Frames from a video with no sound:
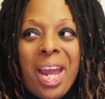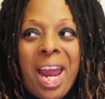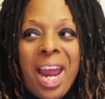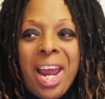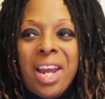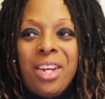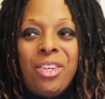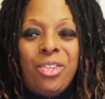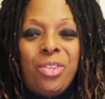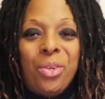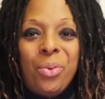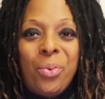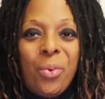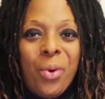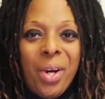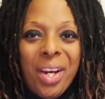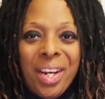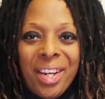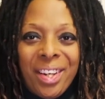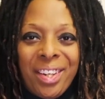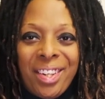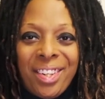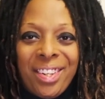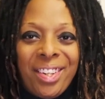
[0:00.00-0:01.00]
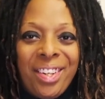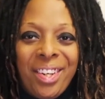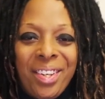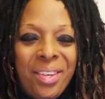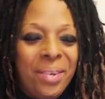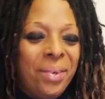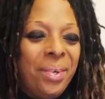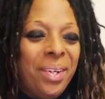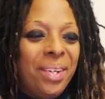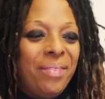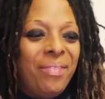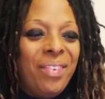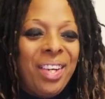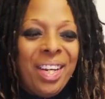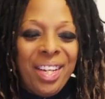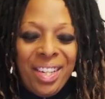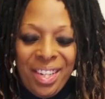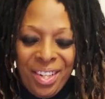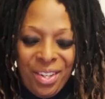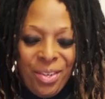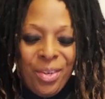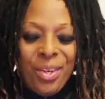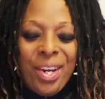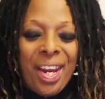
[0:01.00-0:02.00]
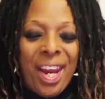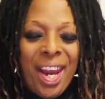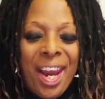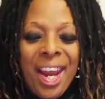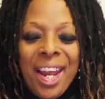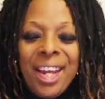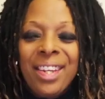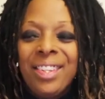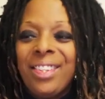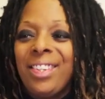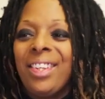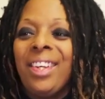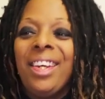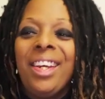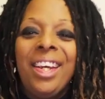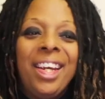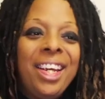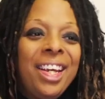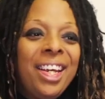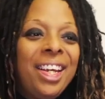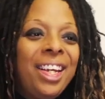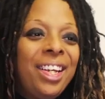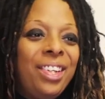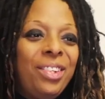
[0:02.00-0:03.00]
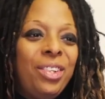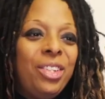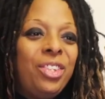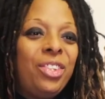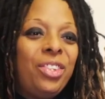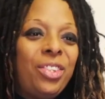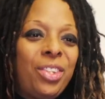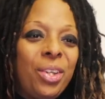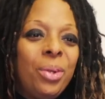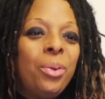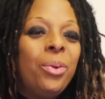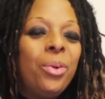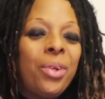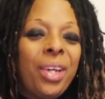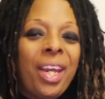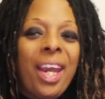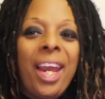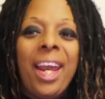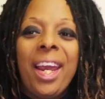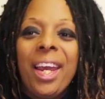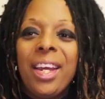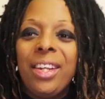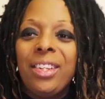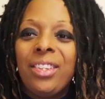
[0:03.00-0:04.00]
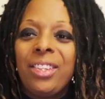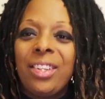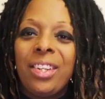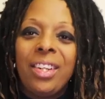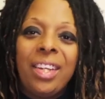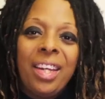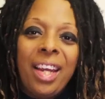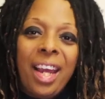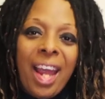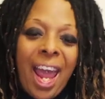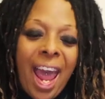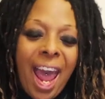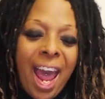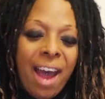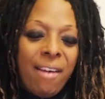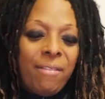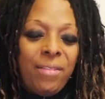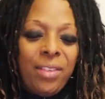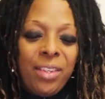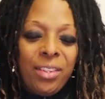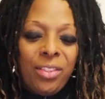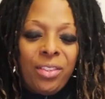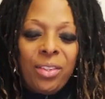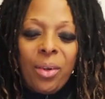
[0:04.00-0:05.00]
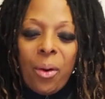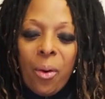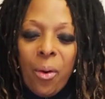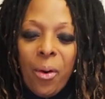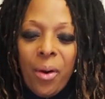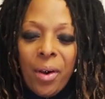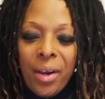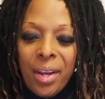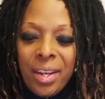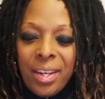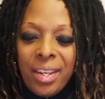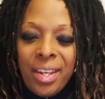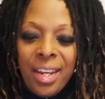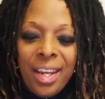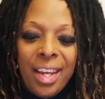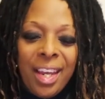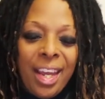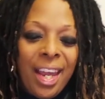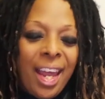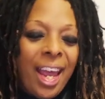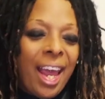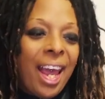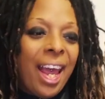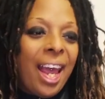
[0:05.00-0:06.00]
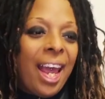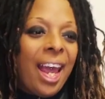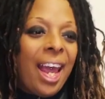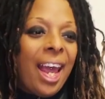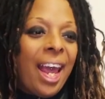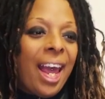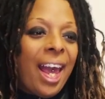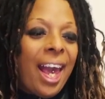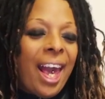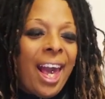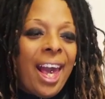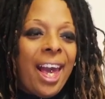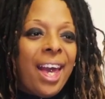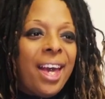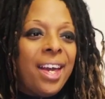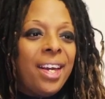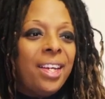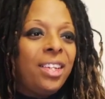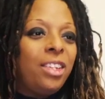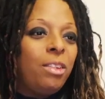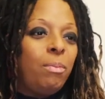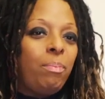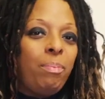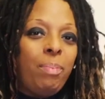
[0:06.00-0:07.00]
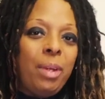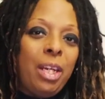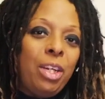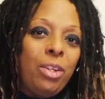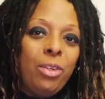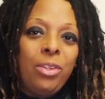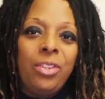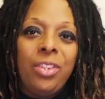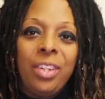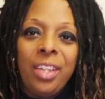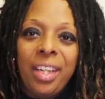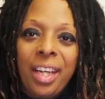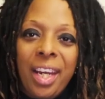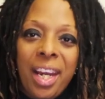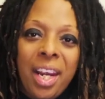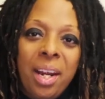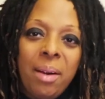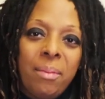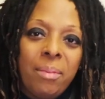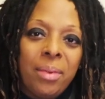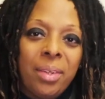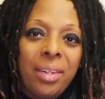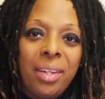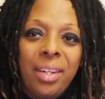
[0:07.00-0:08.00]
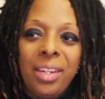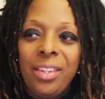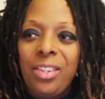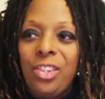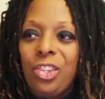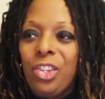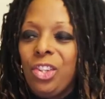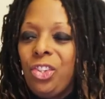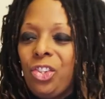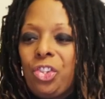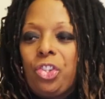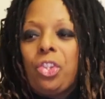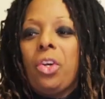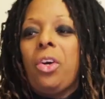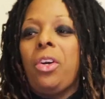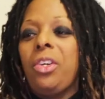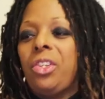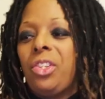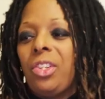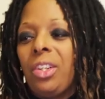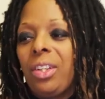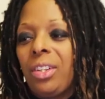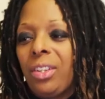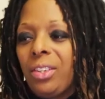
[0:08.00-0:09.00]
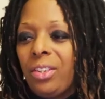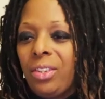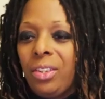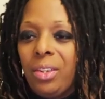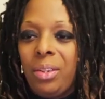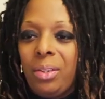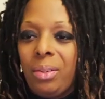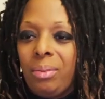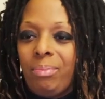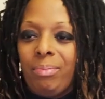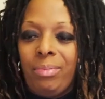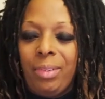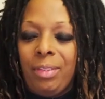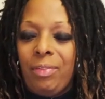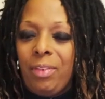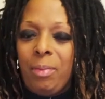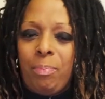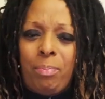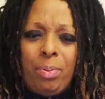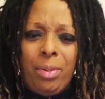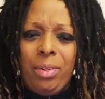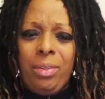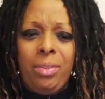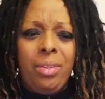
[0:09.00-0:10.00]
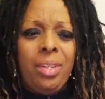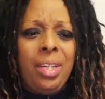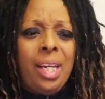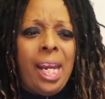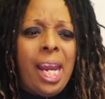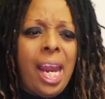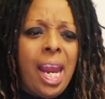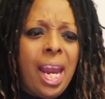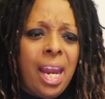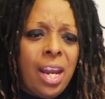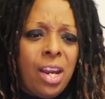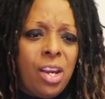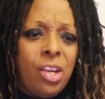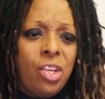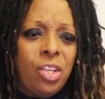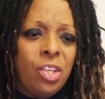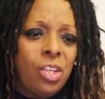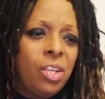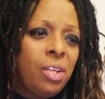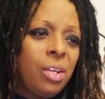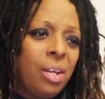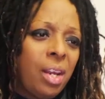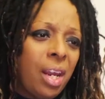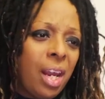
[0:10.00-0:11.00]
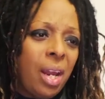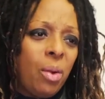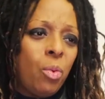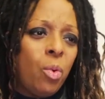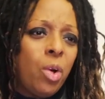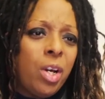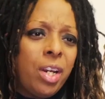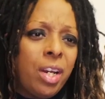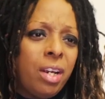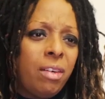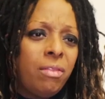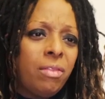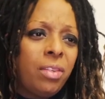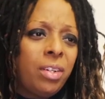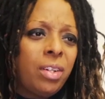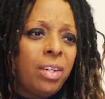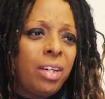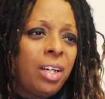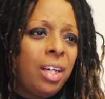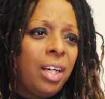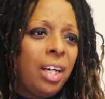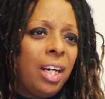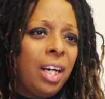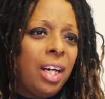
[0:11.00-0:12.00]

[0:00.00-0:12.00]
and do what? You know what I mean? You still can't have this on and be using the camera. It's just charging. So if you put it on a cage and whatever,